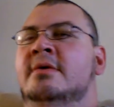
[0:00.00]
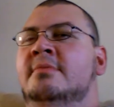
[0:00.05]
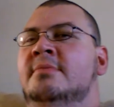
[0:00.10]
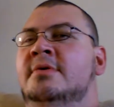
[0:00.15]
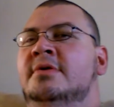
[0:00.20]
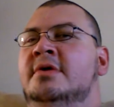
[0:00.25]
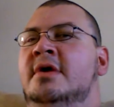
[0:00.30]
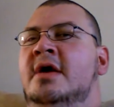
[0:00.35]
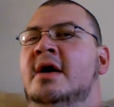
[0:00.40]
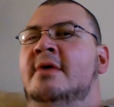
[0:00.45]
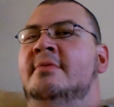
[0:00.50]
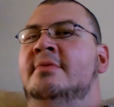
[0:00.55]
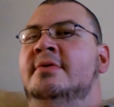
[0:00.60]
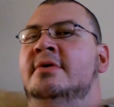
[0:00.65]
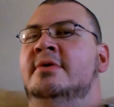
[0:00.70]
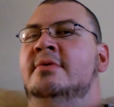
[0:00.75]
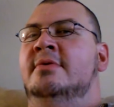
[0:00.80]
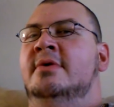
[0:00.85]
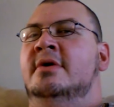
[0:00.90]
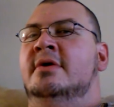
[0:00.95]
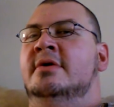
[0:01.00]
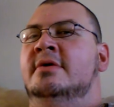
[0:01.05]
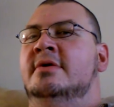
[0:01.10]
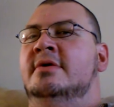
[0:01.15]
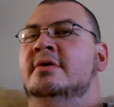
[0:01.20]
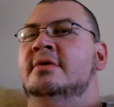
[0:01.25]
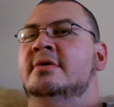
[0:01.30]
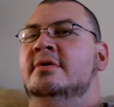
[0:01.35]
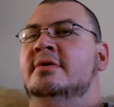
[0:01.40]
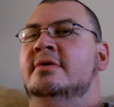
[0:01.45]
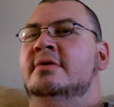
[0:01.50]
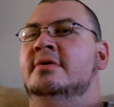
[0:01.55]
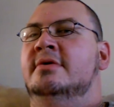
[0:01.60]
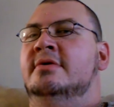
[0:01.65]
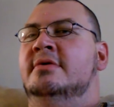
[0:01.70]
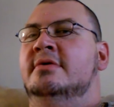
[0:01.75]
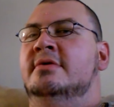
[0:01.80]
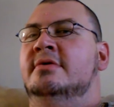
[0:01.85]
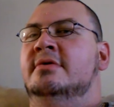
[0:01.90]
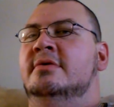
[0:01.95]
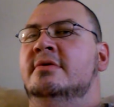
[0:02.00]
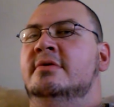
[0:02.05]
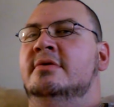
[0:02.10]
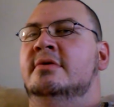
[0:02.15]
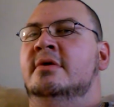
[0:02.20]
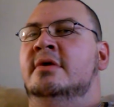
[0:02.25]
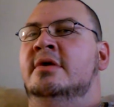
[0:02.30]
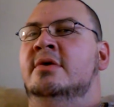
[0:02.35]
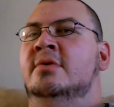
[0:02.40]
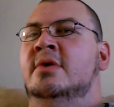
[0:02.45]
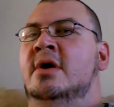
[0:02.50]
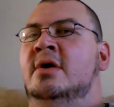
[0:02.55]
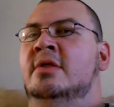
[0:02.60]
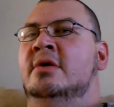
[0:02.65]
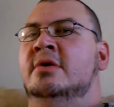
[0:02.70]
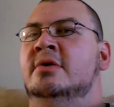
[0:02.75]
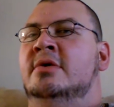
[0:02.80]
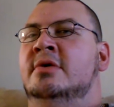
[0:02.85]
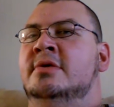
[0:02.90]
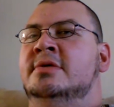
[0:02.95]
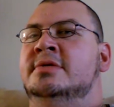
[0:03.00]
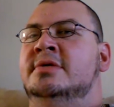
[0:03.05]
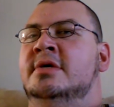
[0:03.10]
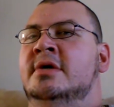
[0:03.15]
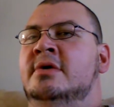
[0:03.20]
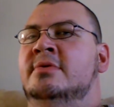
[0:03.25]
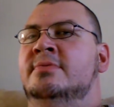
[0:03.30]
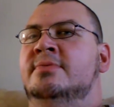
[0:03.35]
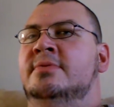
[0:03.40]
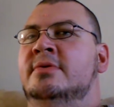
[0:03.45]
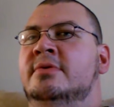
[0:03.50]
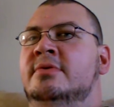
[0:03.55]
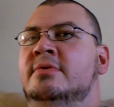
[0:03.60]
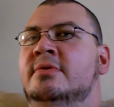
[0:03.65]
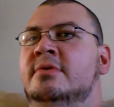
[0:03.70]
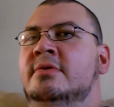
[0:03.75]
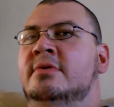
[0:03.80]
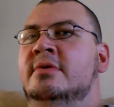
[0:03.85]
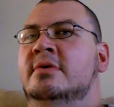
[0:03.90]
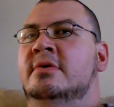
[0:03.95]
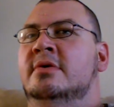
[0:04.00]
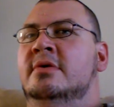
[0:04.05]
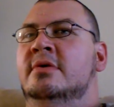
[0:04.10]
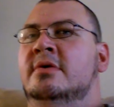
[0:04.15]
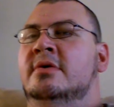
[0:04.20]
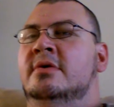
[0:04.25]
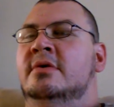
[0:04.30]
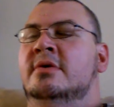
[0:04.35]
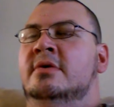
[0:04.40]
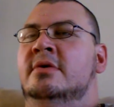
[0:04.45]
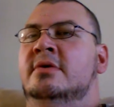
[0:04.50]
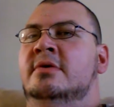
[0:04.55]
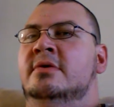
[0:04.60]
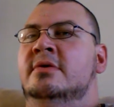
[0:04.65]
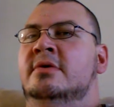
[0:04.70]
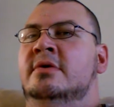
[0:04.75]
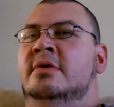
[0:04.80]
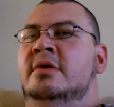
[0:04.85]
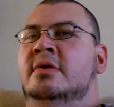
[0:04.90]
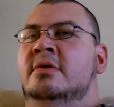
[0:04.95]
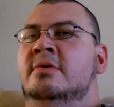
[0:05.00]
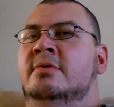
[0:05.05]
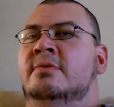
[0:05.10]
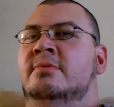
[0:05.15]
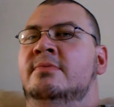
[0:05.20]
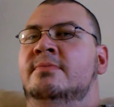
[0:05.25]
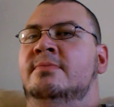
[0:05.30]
But to have a new, uh, a new outlook on stuff and you know,